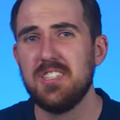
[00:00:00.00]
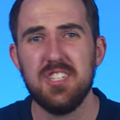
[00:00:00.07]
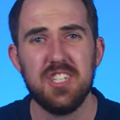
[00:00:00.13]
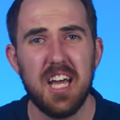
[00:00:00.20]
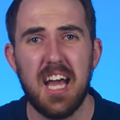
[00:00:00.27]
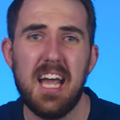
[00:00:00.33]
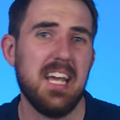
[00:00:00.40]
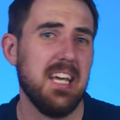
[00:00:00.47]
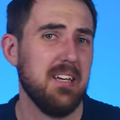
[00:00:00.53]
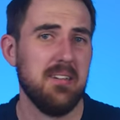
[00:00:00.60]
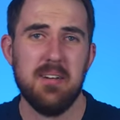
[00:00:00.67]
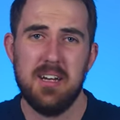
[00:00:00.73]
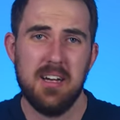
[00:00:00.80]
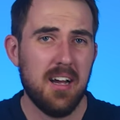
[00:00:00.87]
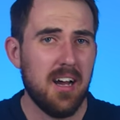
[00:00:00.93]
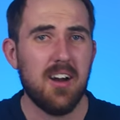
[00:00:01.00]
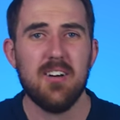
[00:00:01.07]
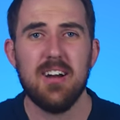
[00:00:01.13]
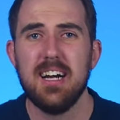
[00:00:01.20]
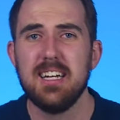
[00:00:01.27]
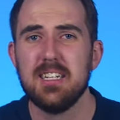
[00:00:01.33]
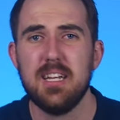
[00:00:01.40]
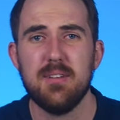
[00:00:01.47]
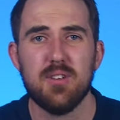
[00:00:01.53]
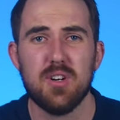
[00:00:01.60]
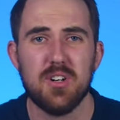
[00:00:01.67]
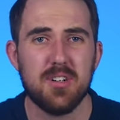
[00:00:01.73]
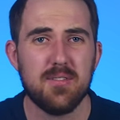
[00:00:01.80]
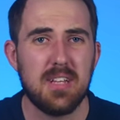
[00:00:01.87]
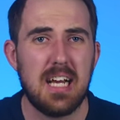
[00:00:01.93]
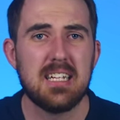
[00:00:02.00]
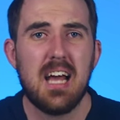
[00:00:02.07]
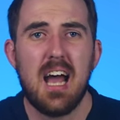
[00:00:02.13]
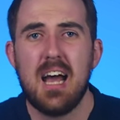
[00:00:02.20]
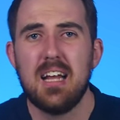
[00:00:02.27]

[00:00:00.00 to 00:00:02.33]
J. All right, never heard of that.